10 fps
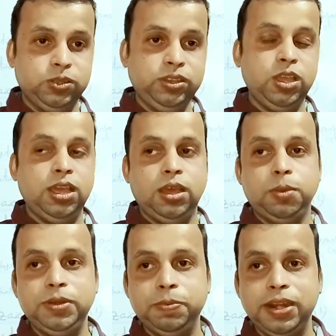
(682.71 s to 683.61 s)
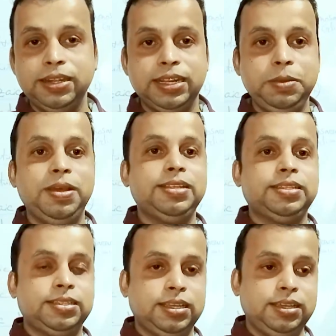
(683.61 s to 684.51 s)
Okay, of different animals
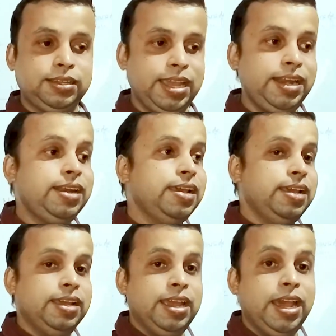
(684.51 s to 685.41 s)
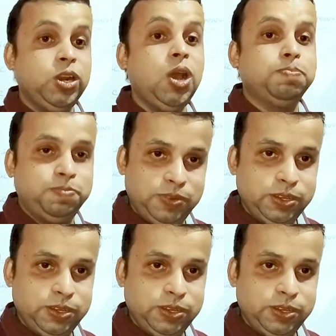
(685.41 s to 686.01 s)
can adopt.